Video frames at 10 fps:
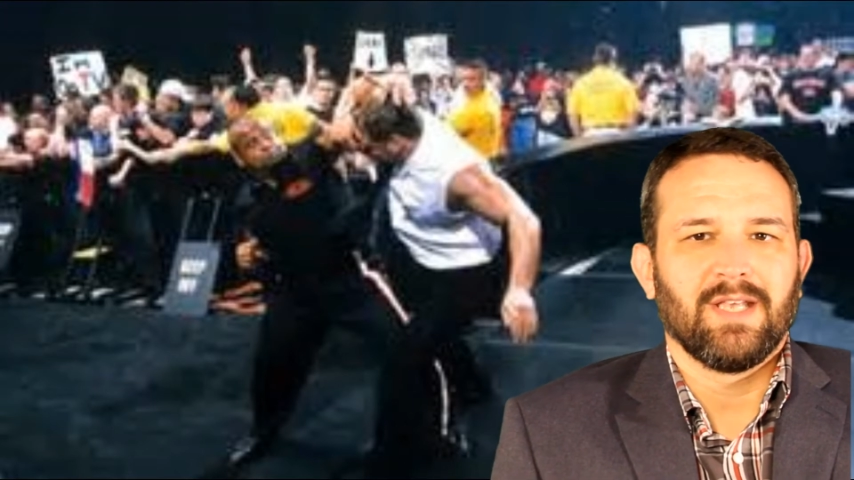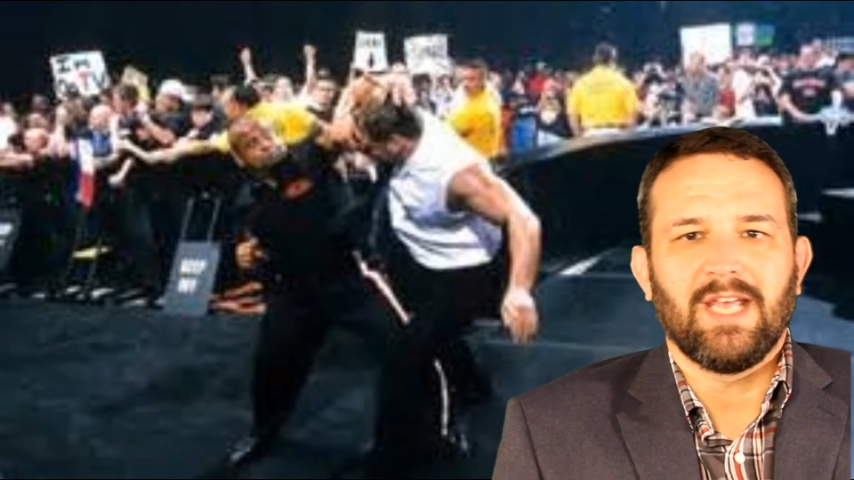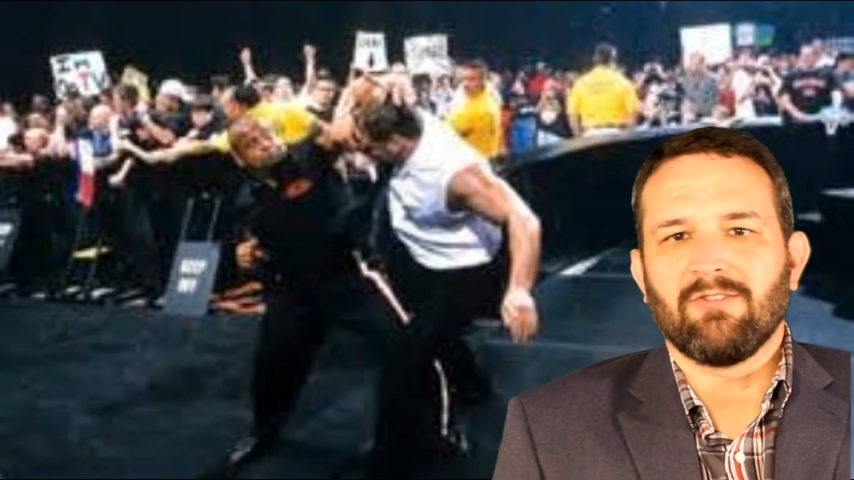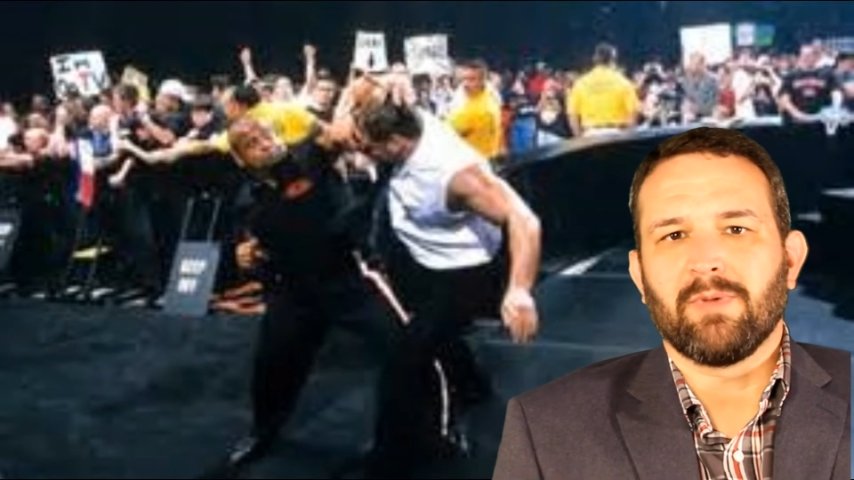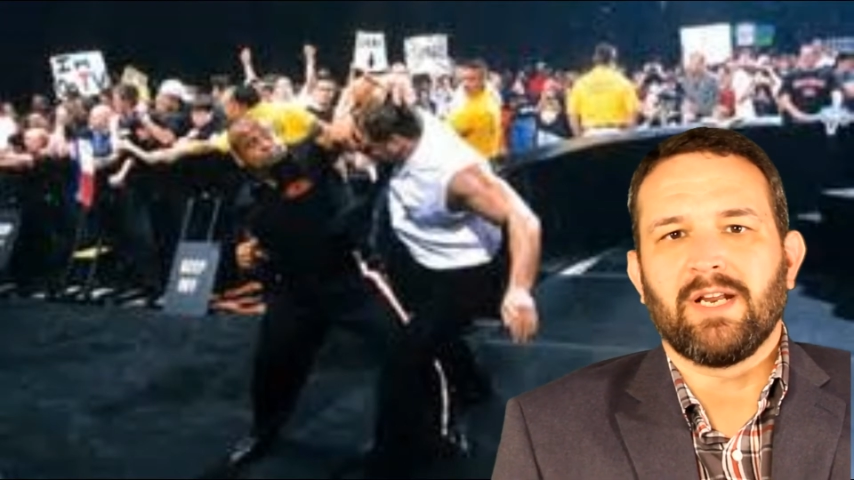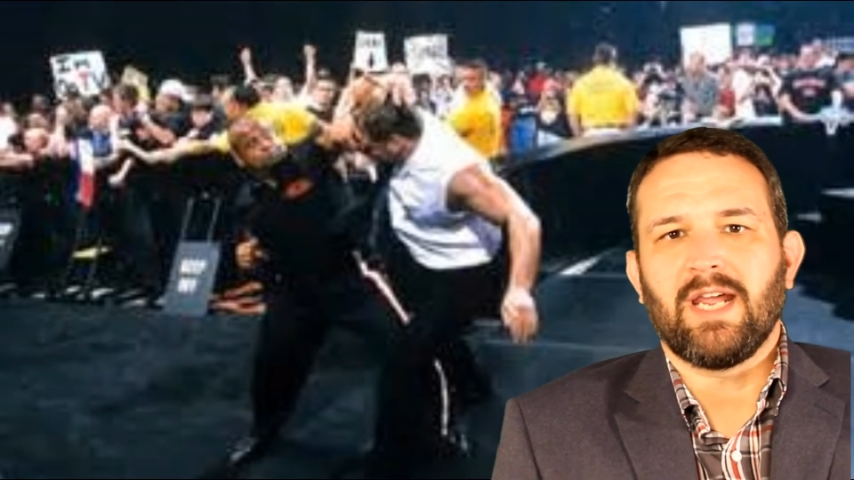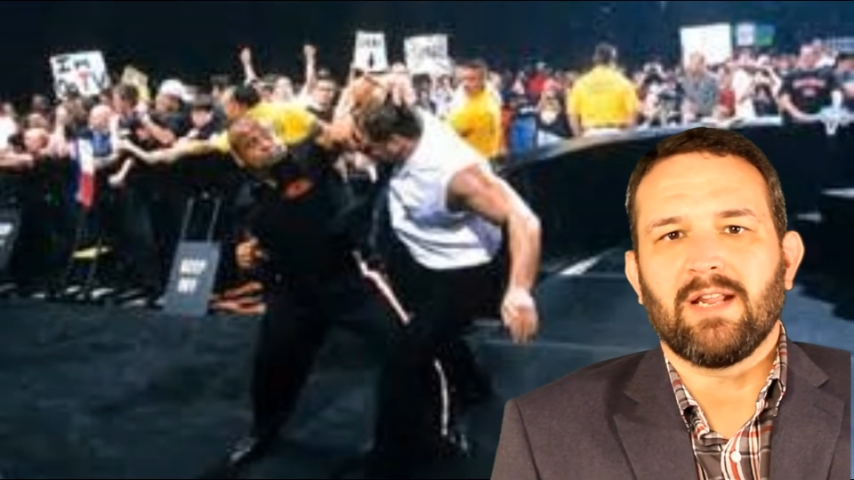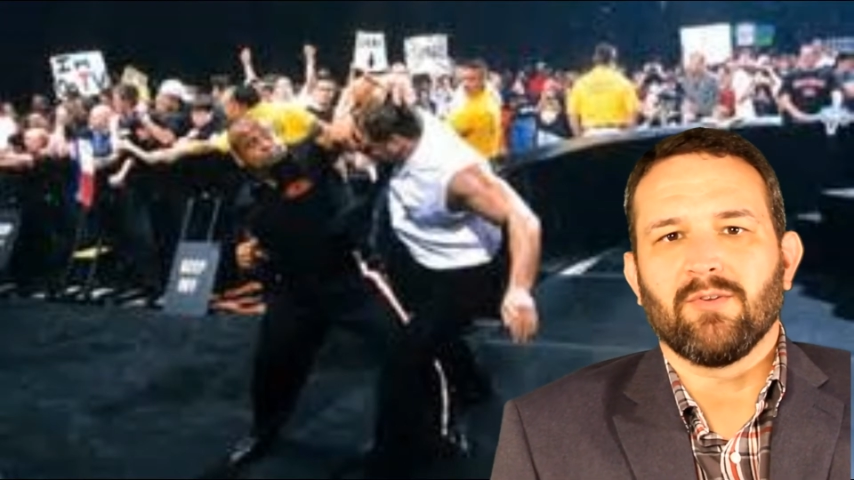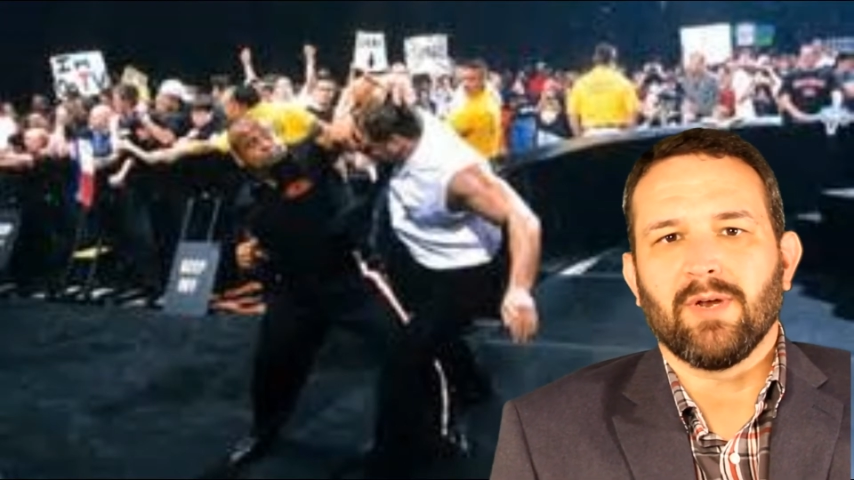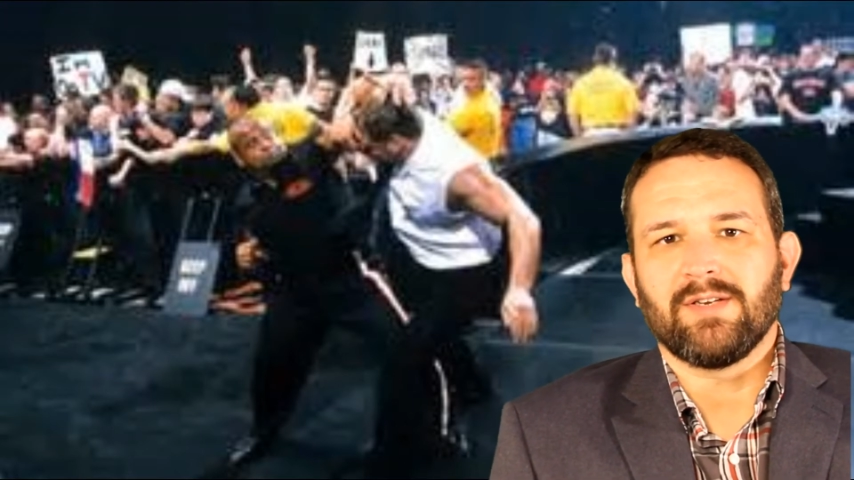Everybody
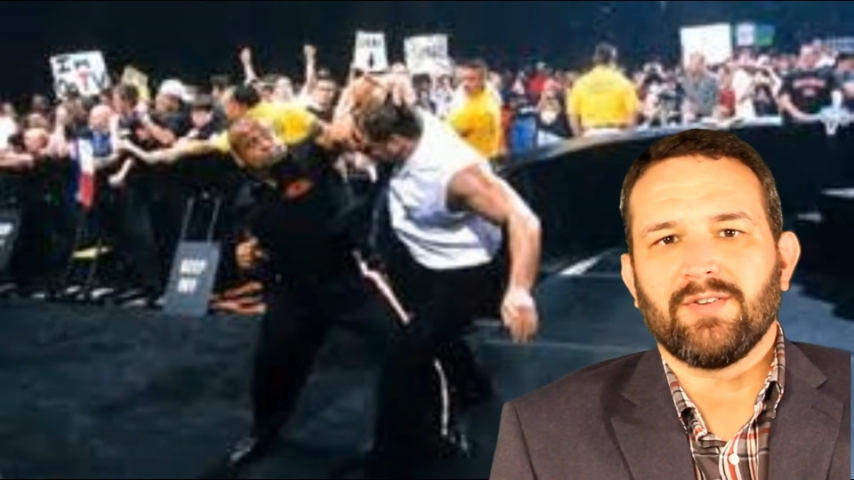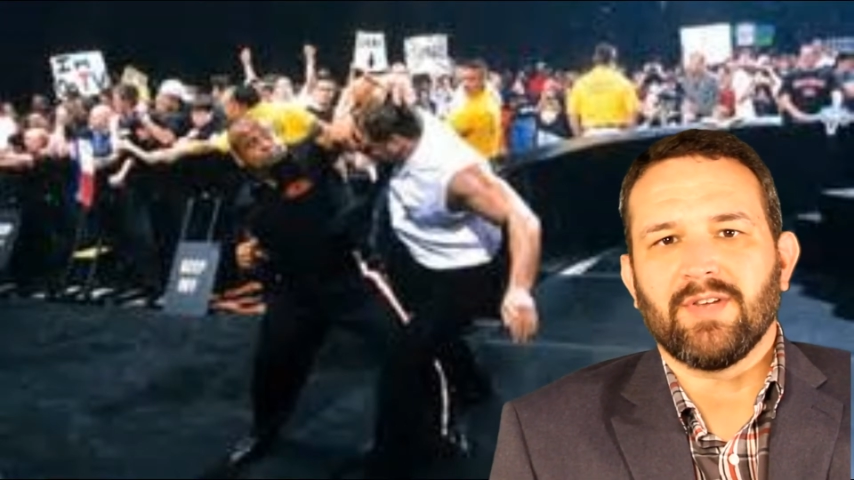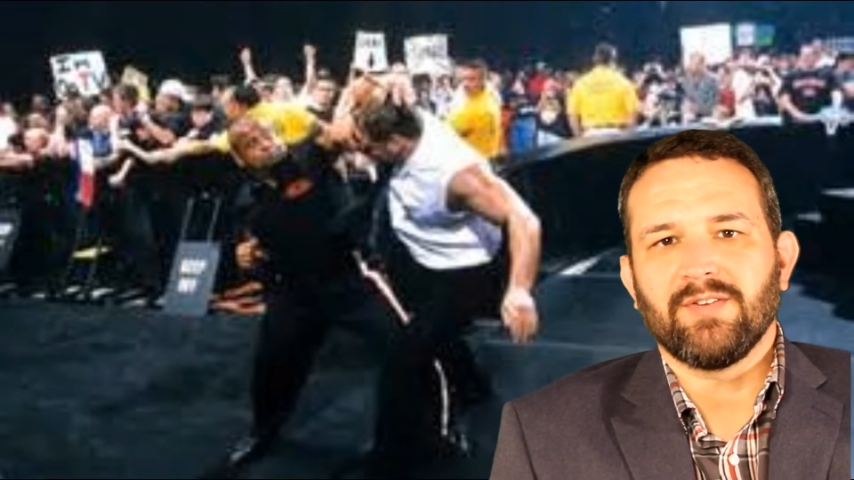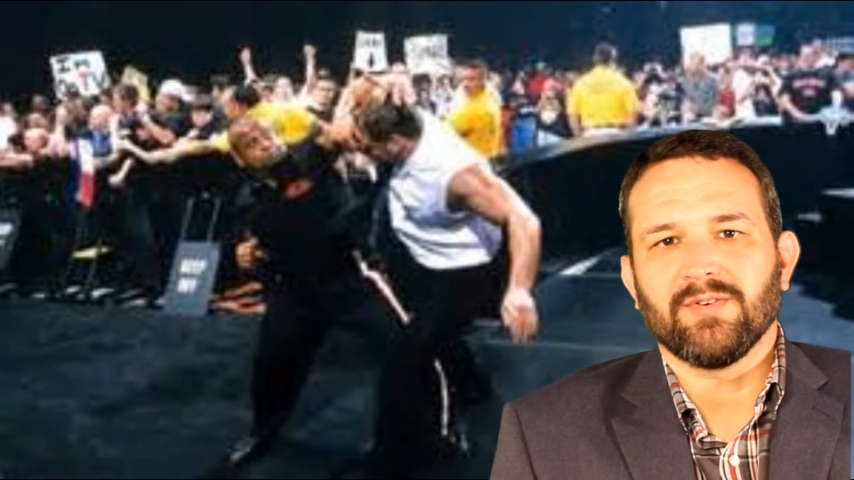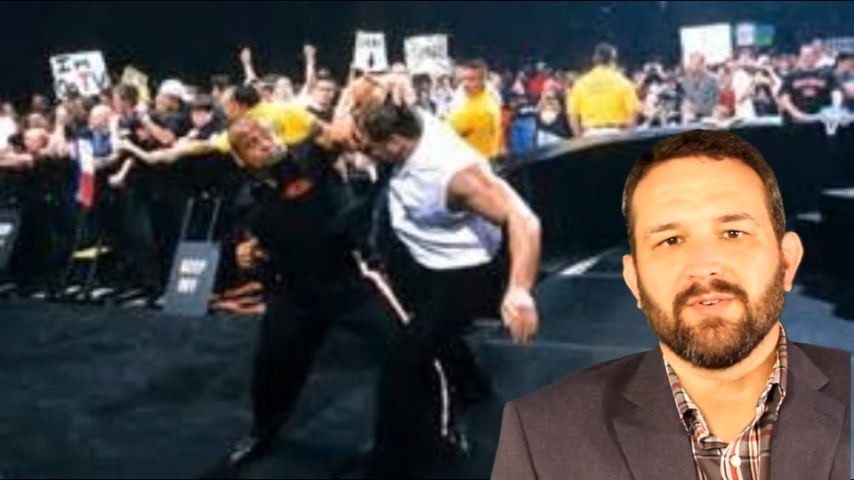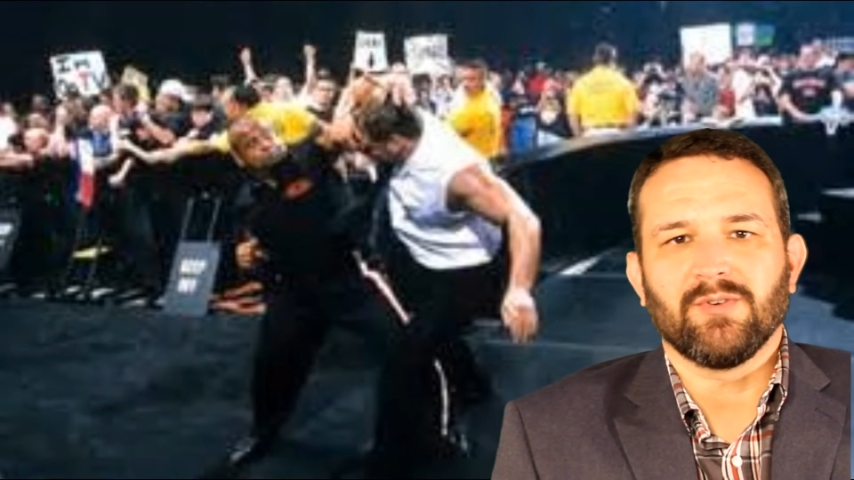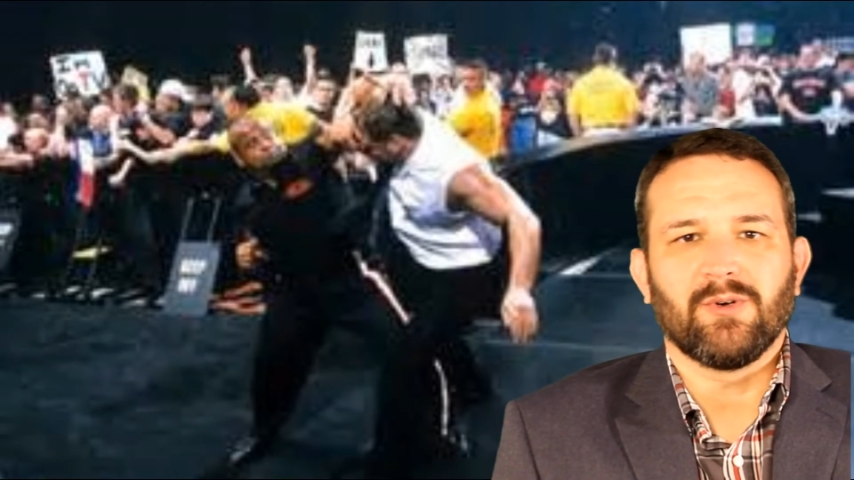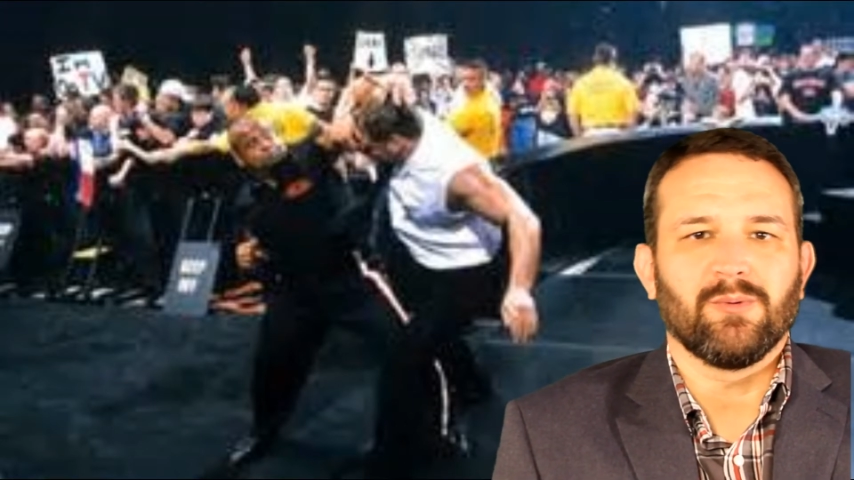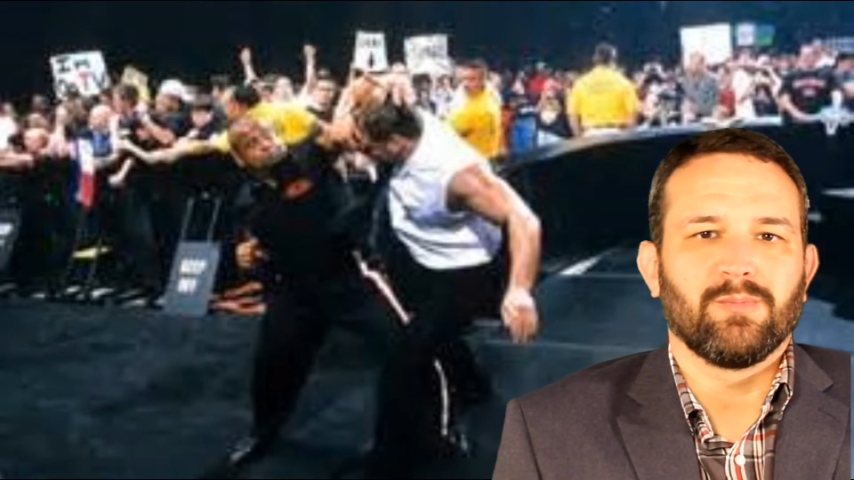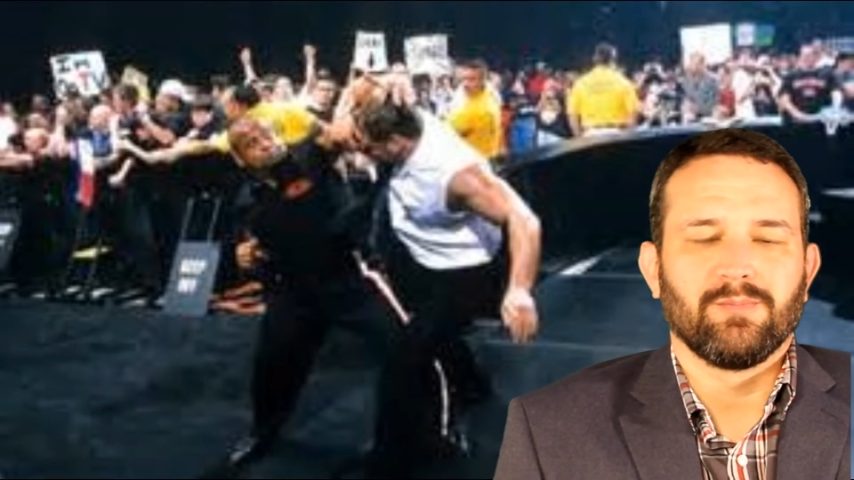hated The Right to Censor,
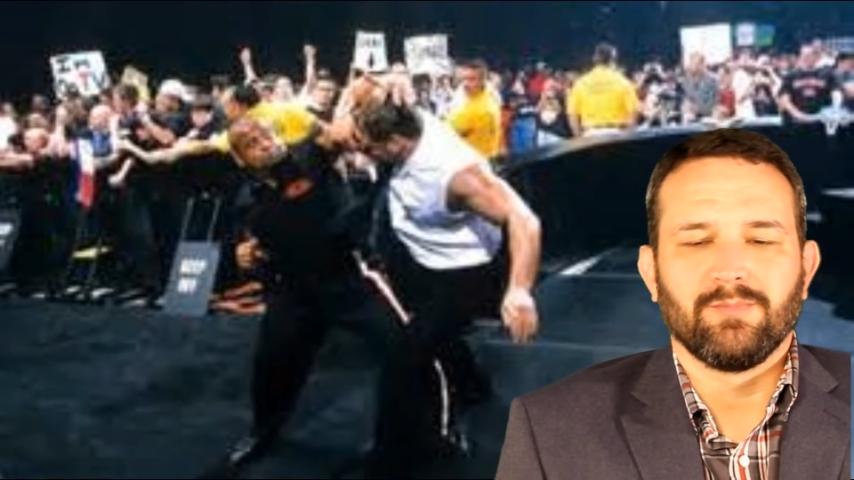so